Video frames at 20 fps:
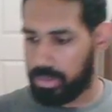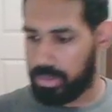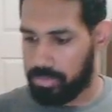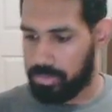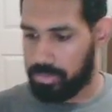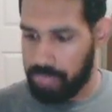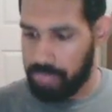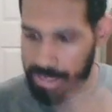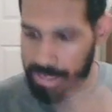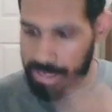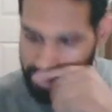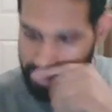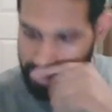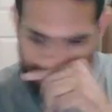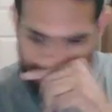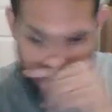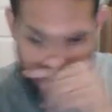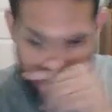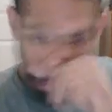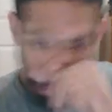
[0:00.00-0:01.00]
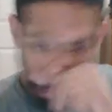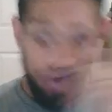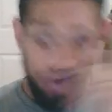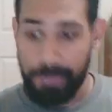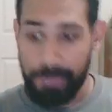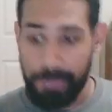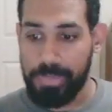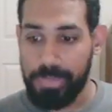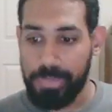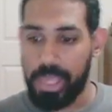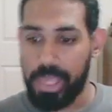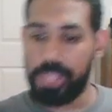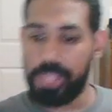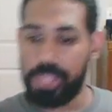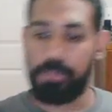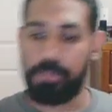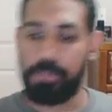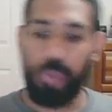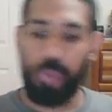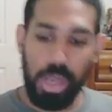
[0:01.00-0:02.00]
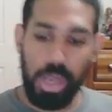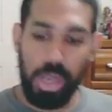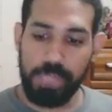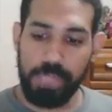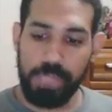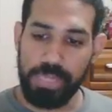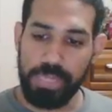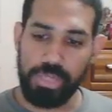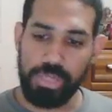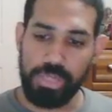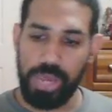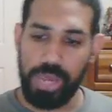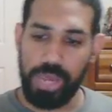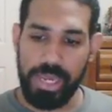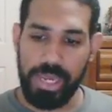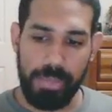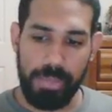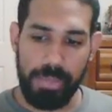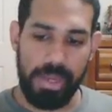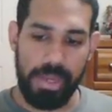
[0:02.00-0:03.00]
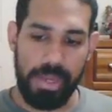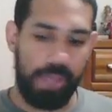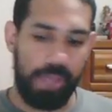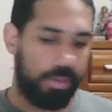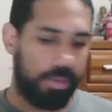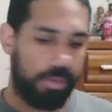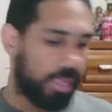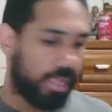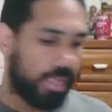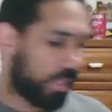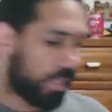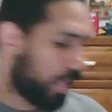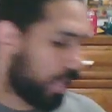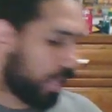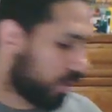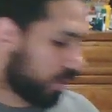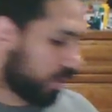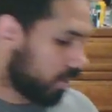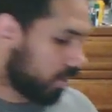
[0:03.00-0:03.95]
Basically, his boss betrayed him and everything. Like,